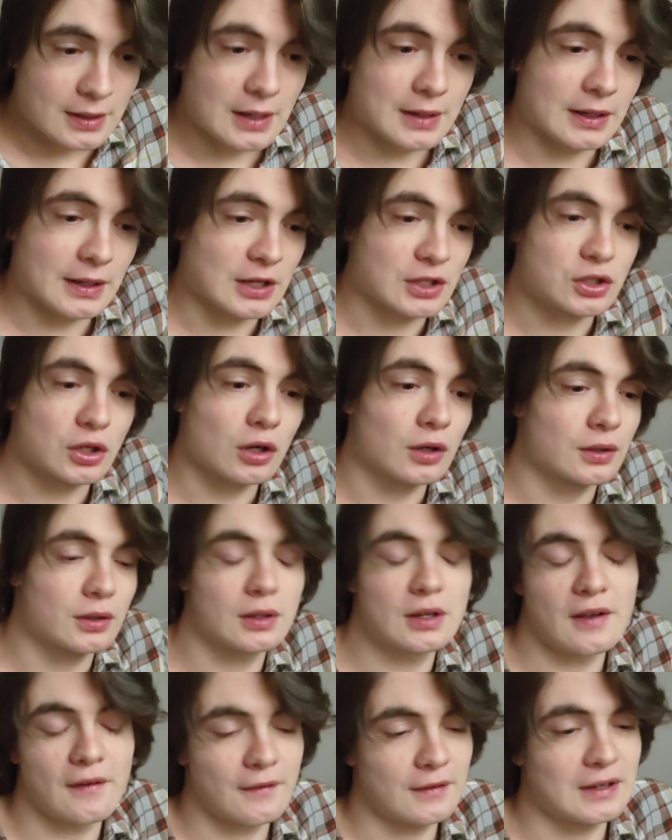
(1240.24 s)
and I start
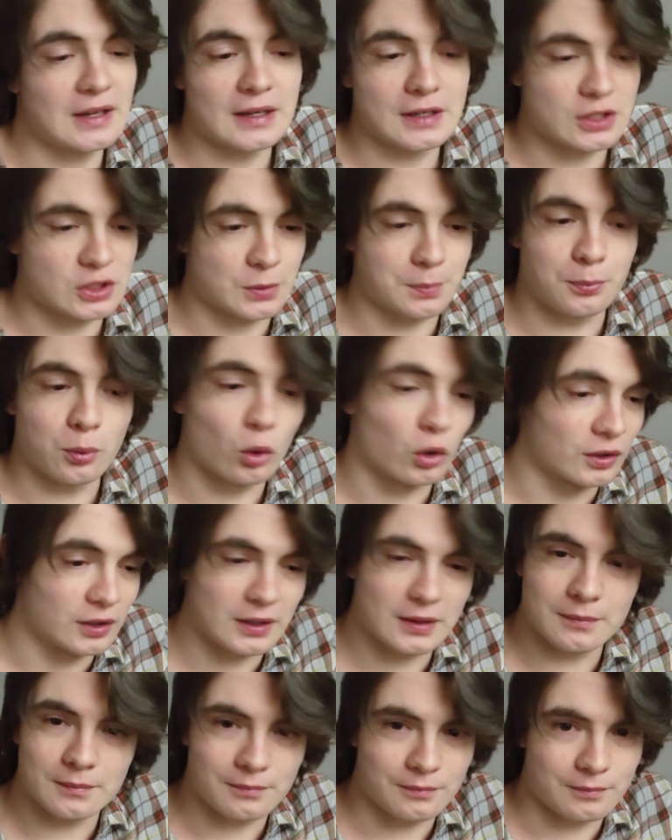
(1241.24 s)
getting
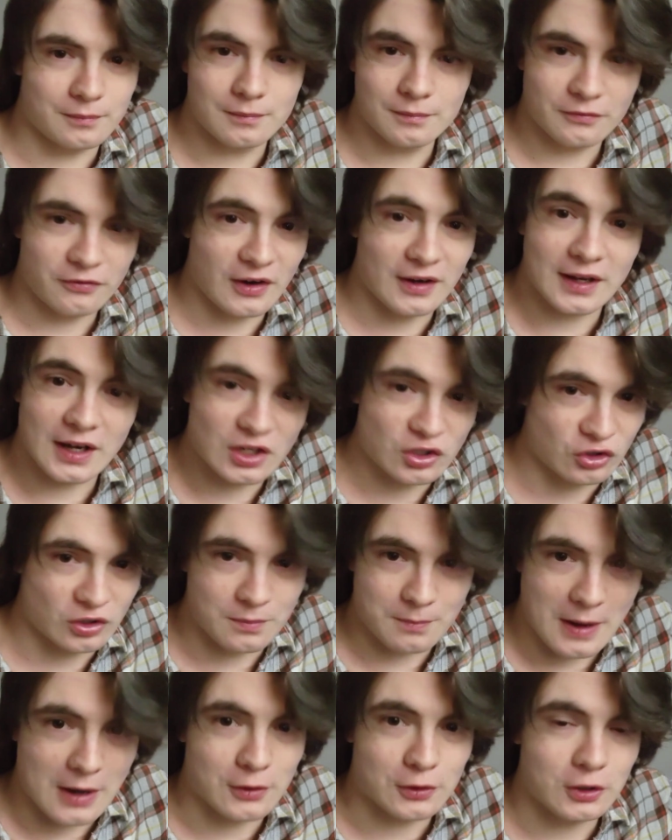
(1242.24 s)
supported
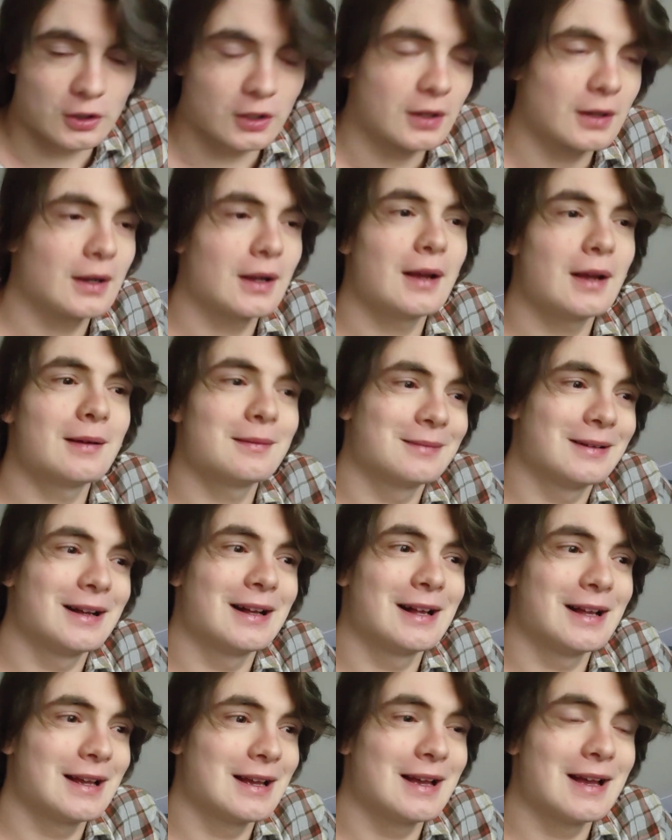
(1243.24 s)
financially better,
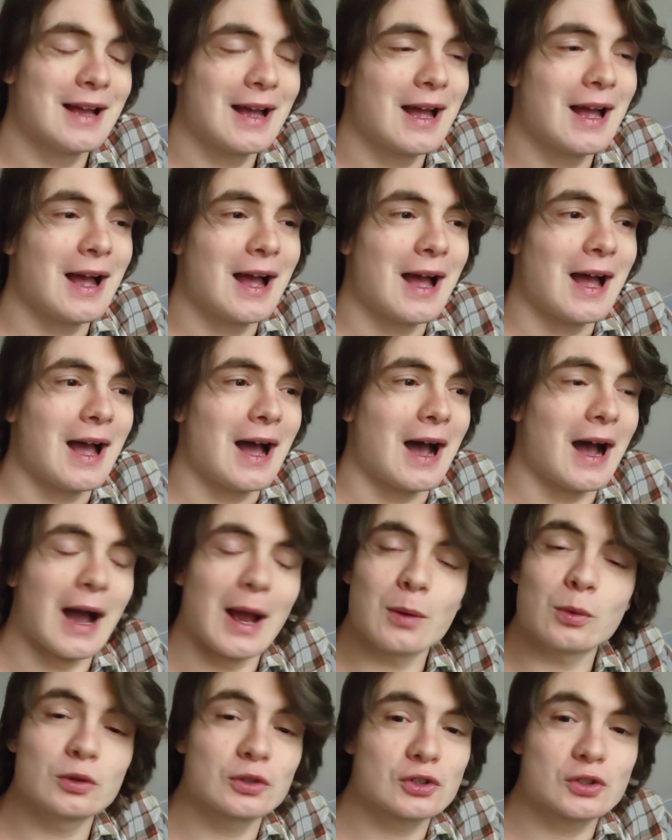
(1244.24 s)

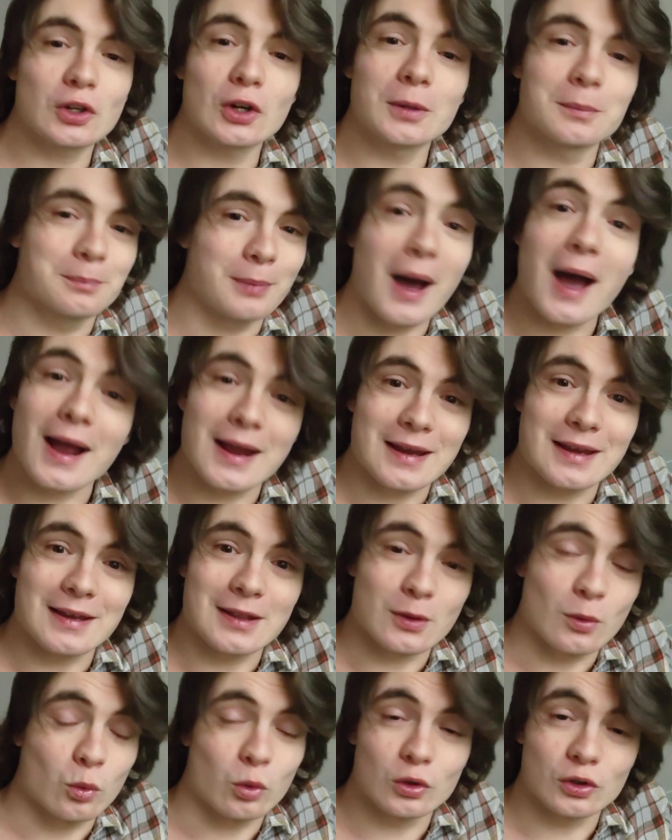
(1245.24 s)
I will start
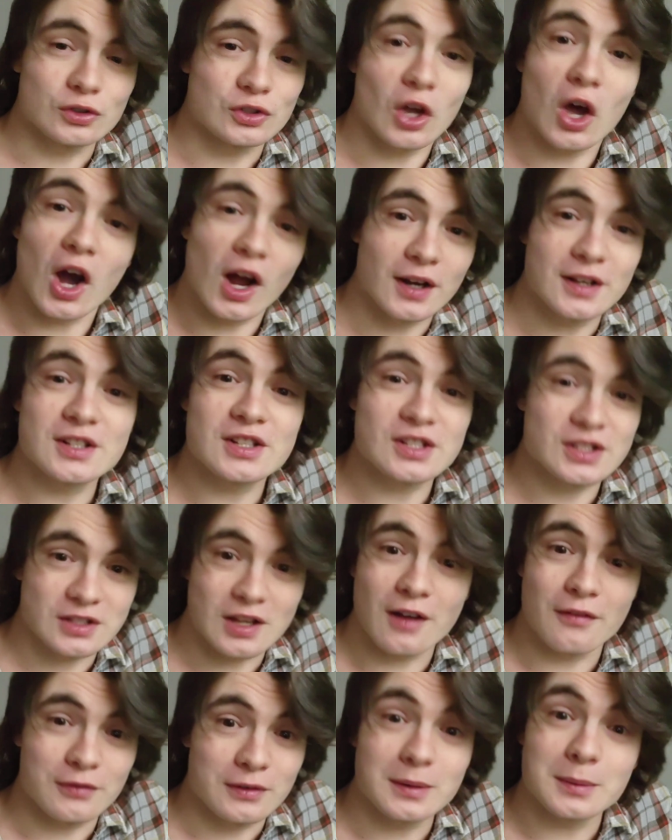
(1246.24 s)
buying the world's hottest
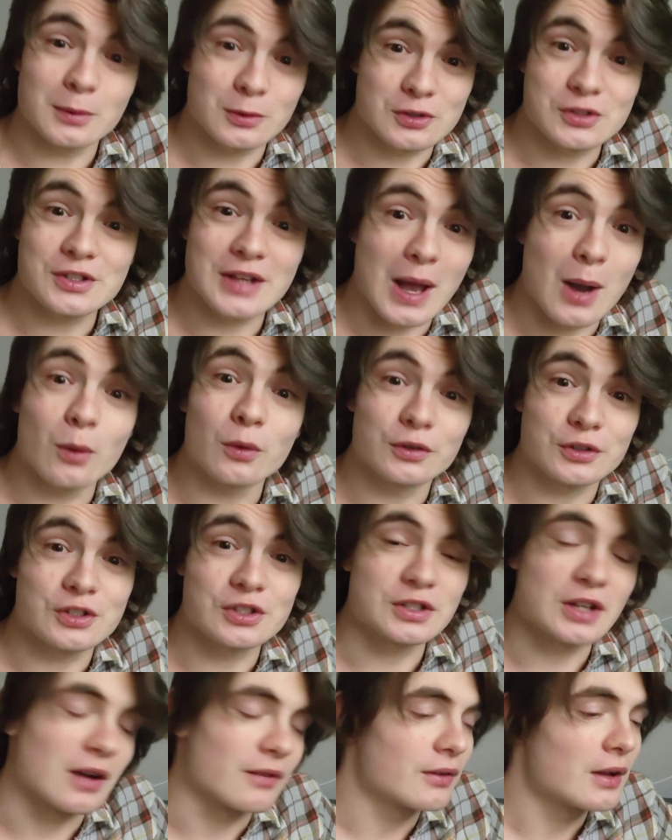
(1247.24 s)
stuff and the most sour
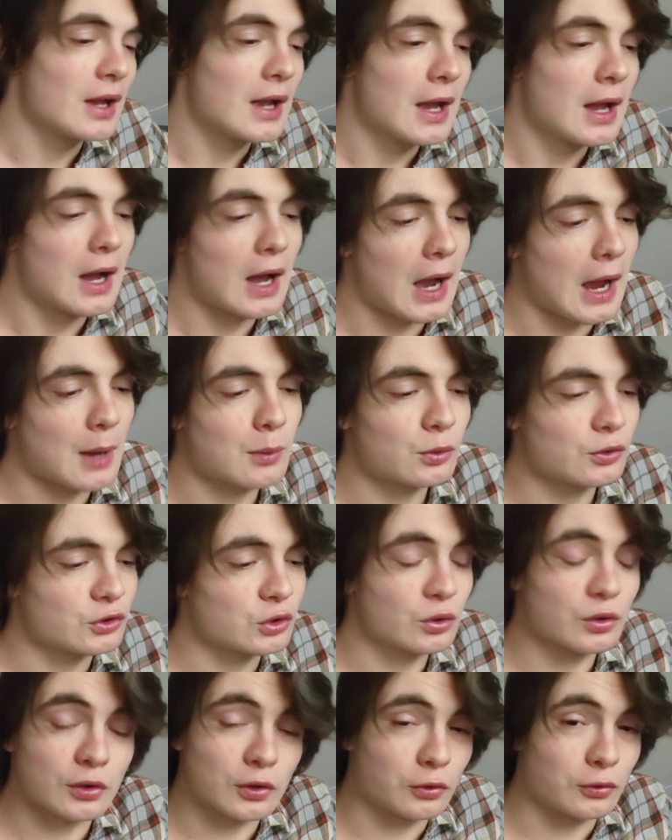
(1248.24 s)
stuff. I will
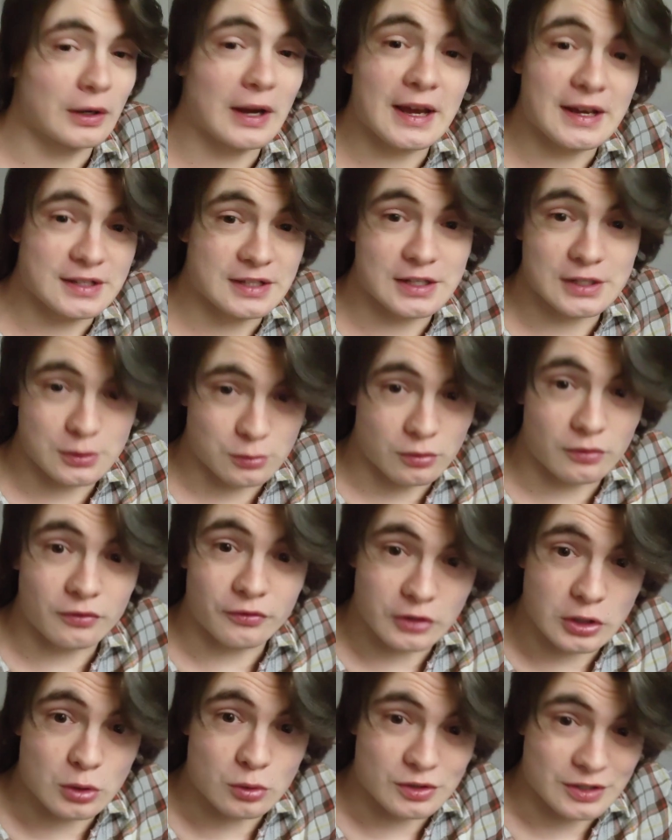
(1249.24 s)
do the craziest
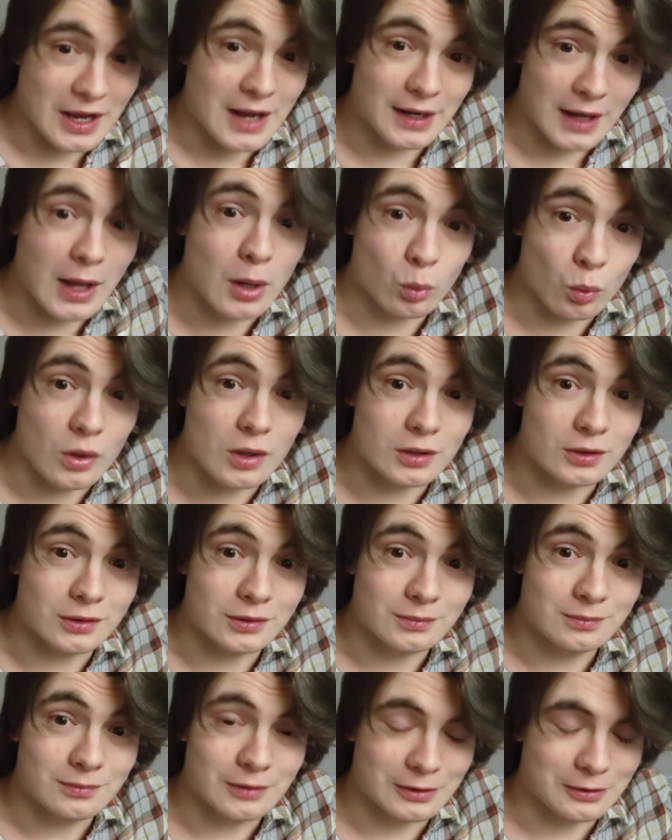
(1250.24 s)
reviews, and I will,
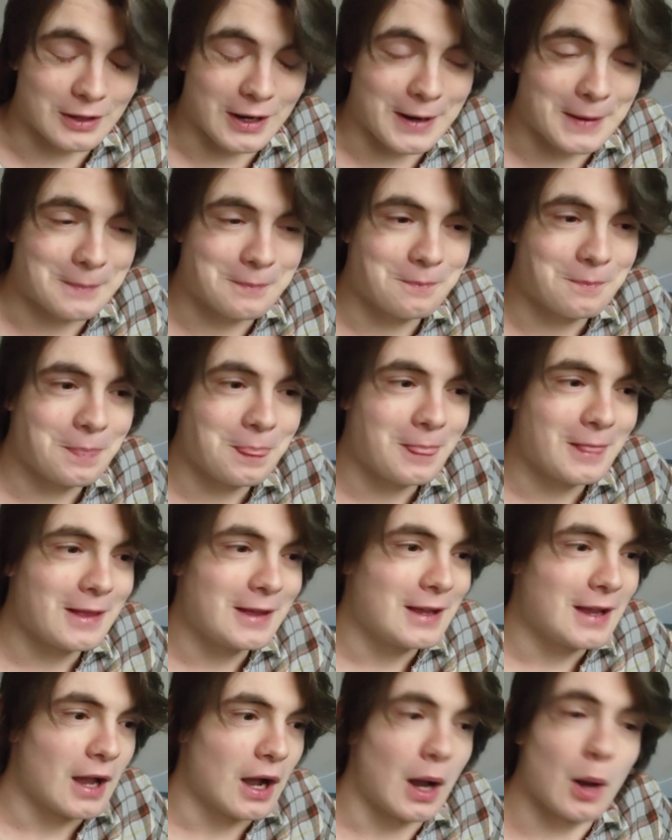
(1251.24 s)
right?
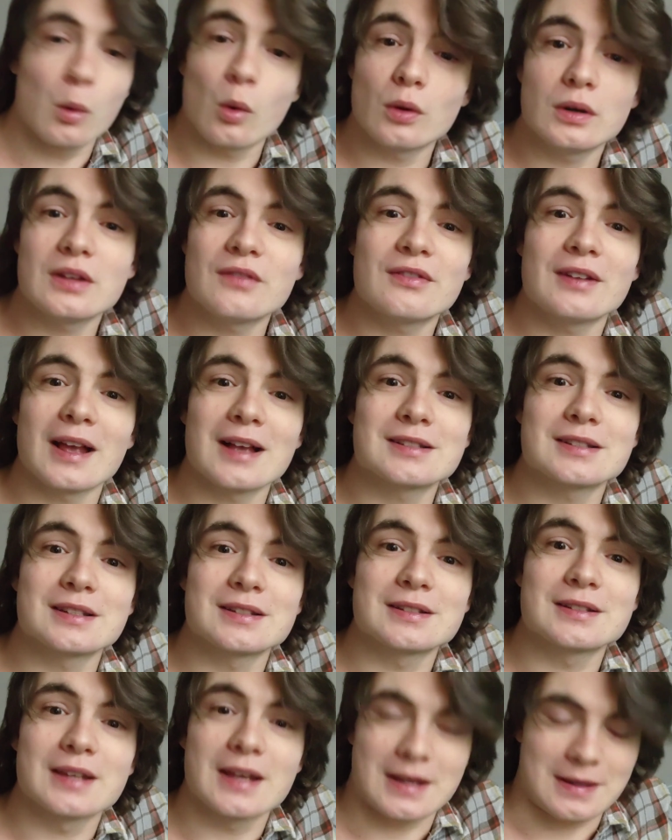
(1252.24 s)
I won't even
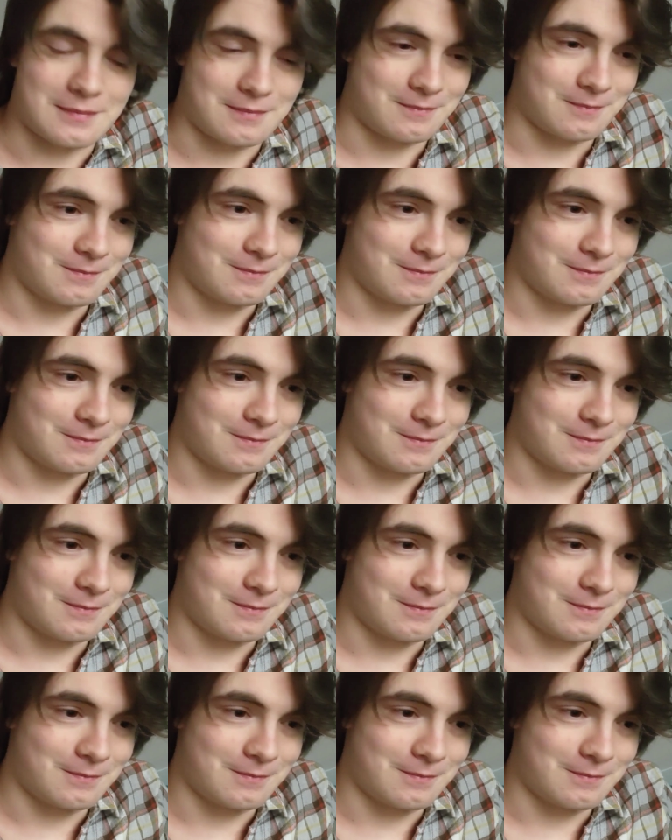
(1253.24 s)
hesitate.